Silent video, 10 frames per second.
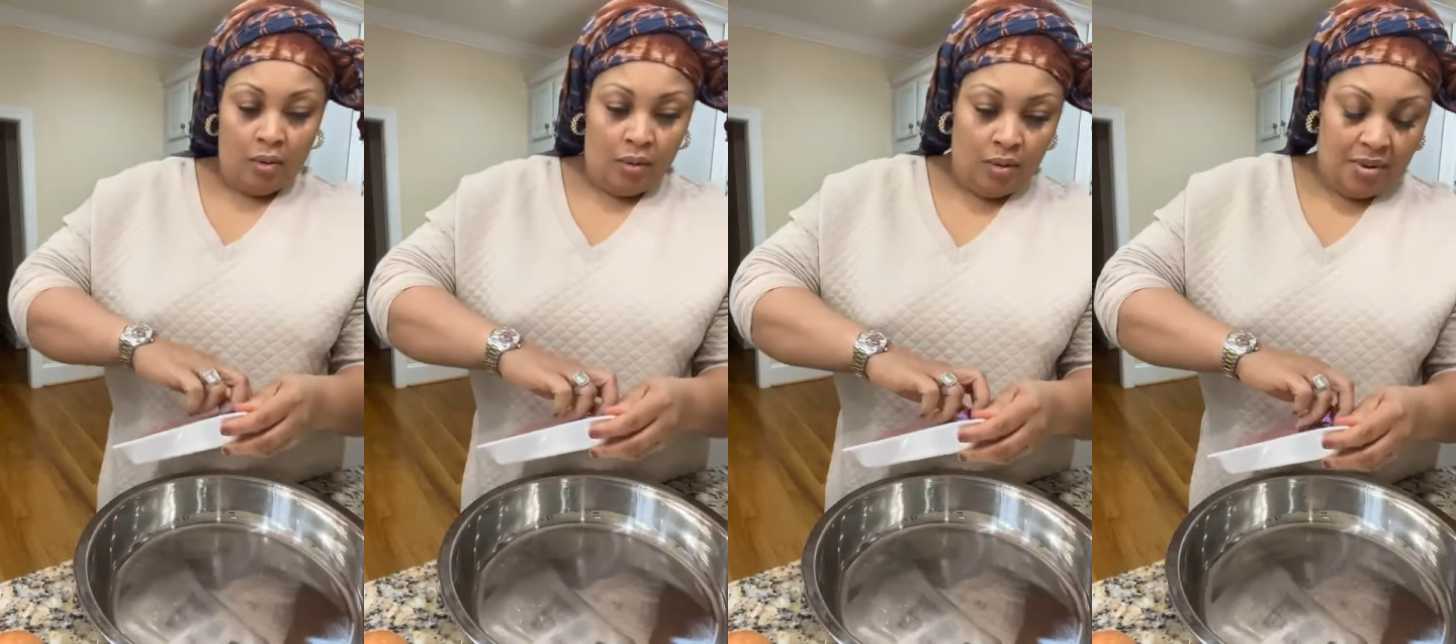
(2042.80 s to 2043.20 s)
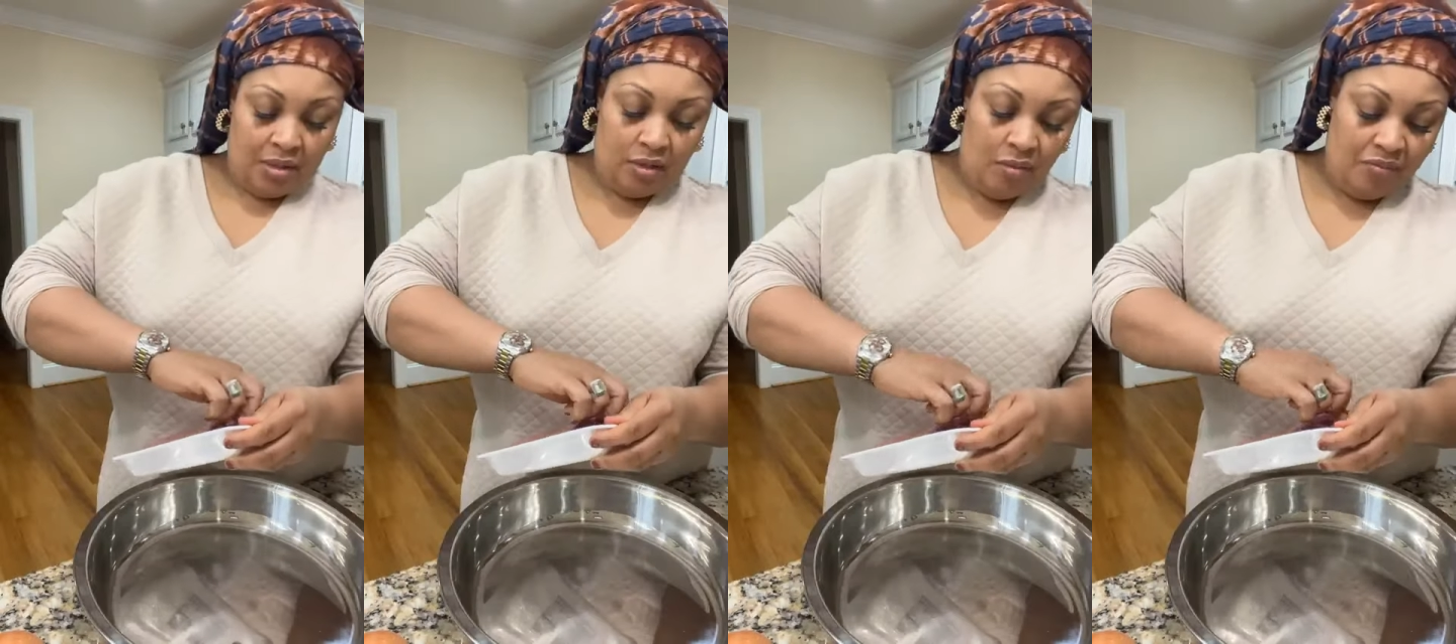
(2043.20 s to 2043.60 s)
I wanna
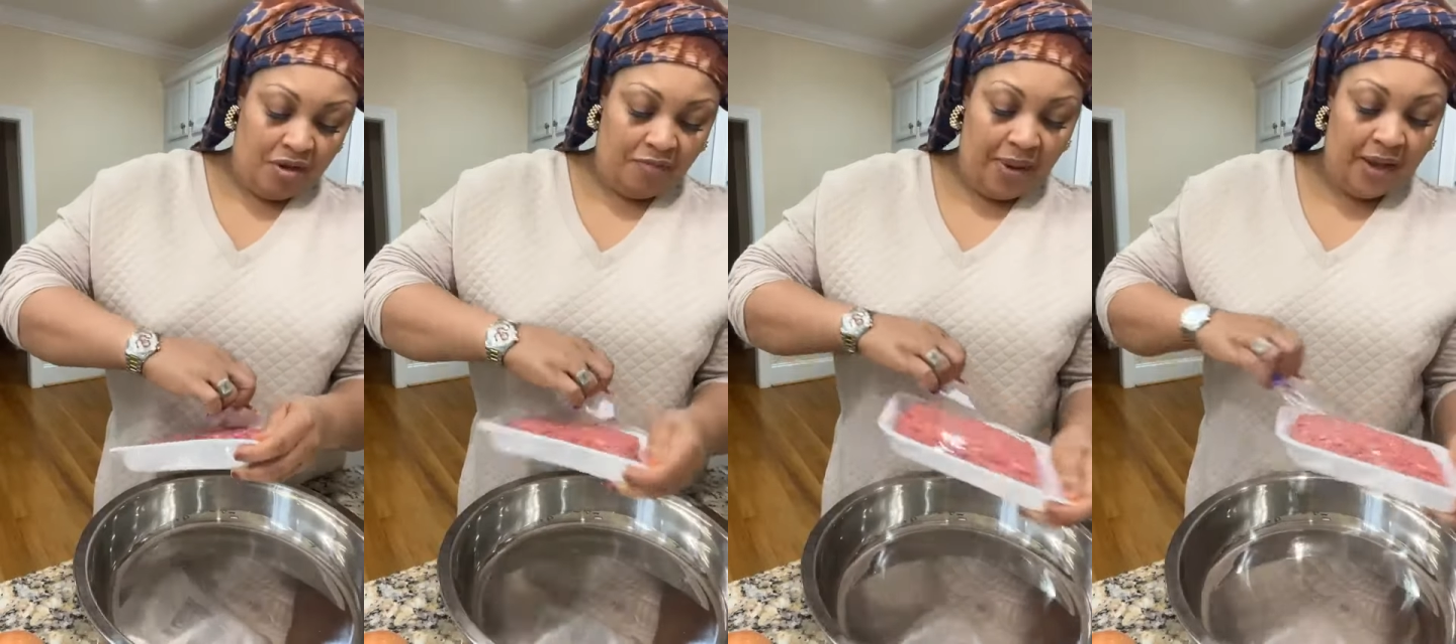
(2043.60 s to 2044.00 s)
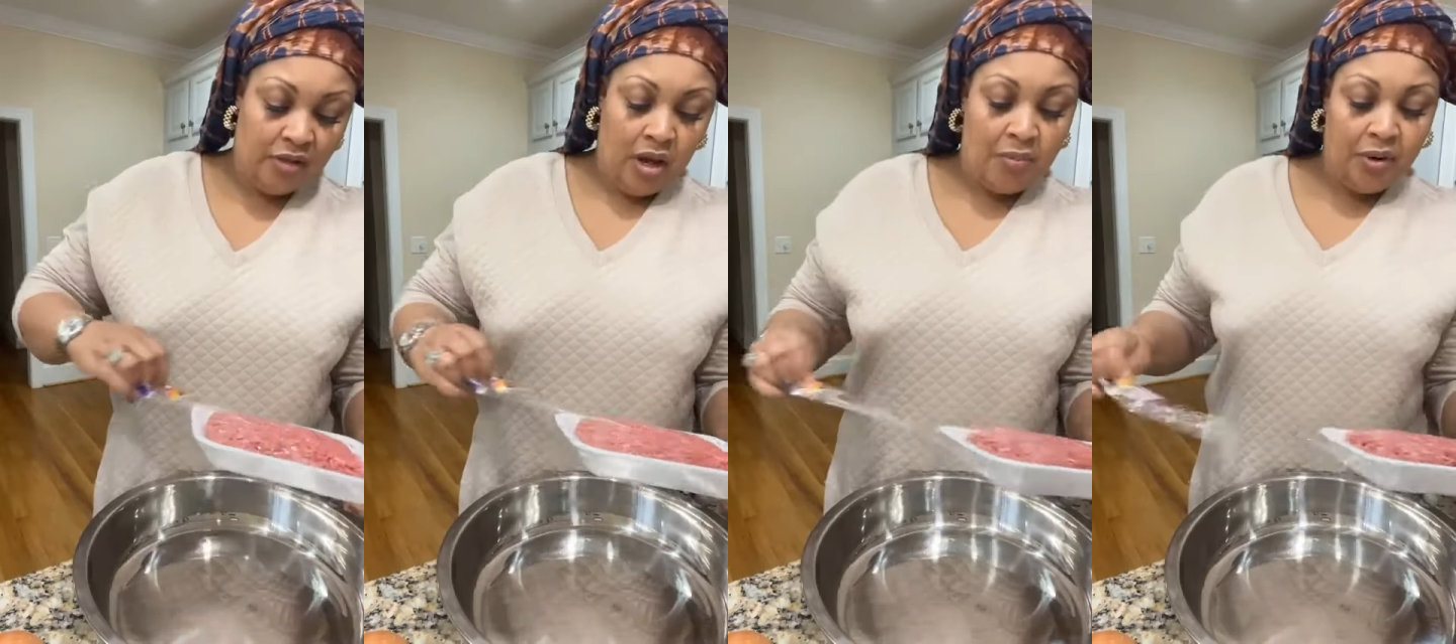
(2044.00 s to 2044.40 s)
make some beef
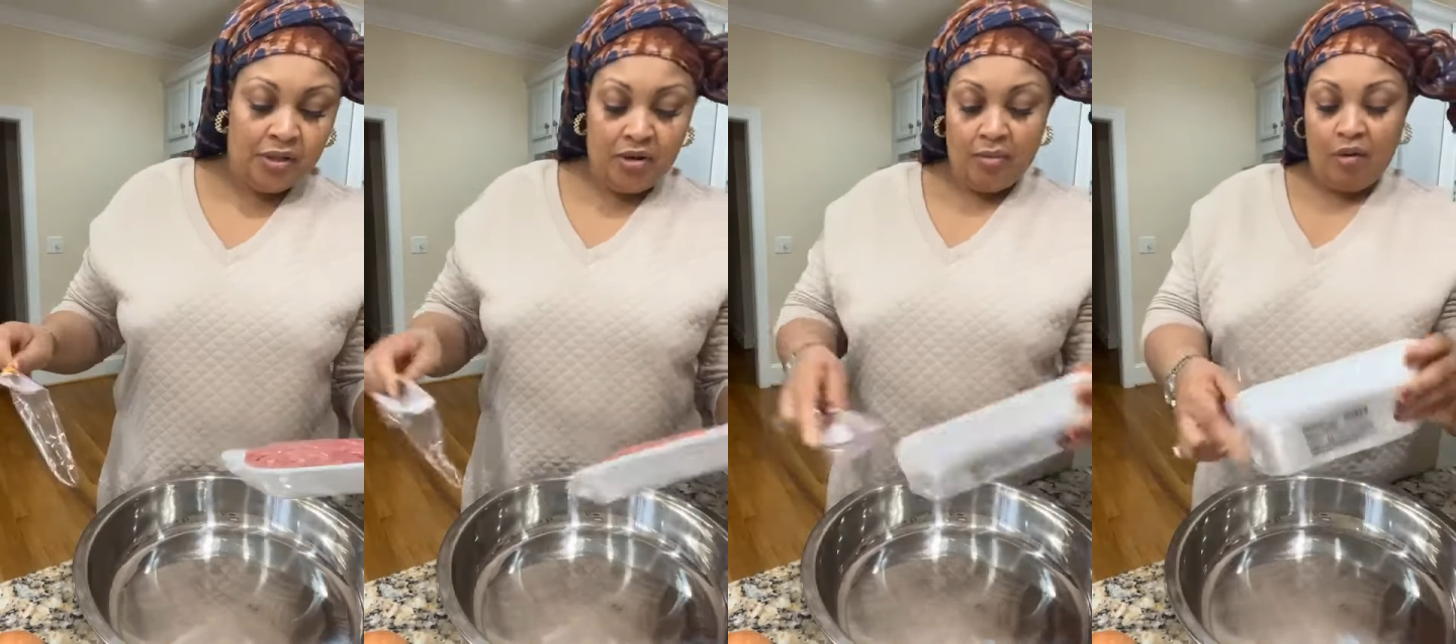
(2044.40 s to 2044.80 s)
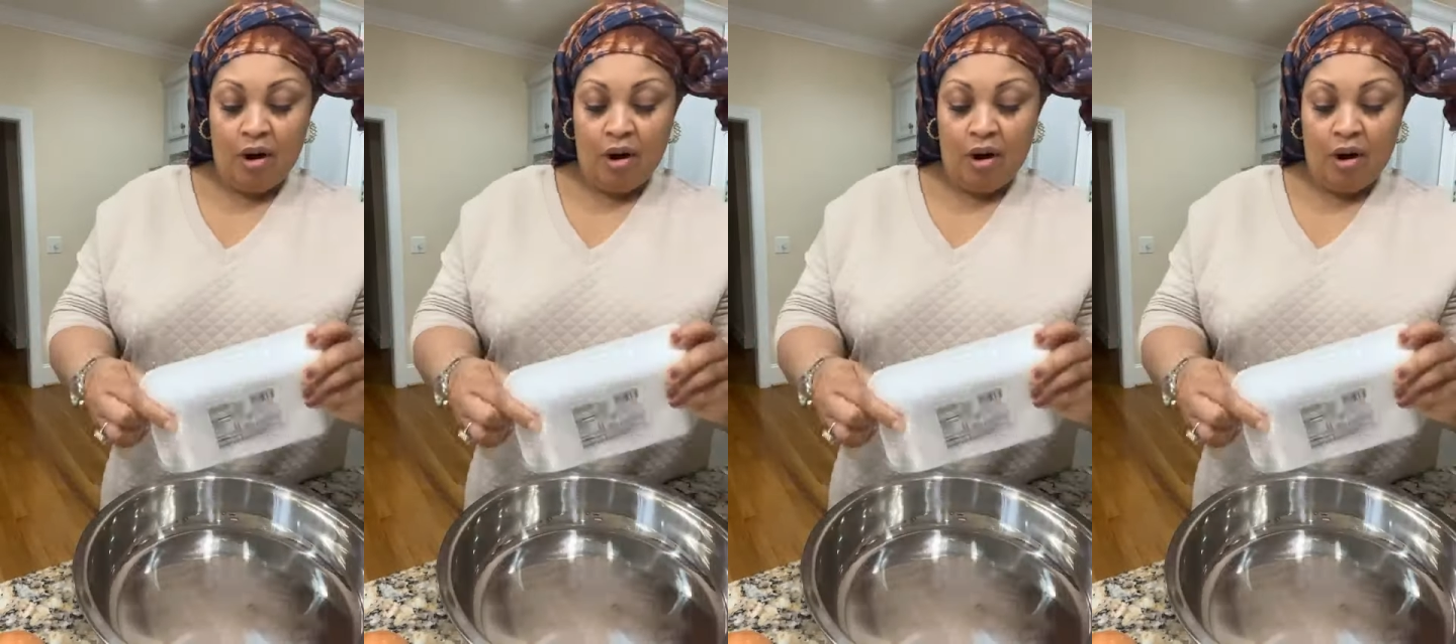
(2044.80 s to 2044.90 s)
pie, so I bought some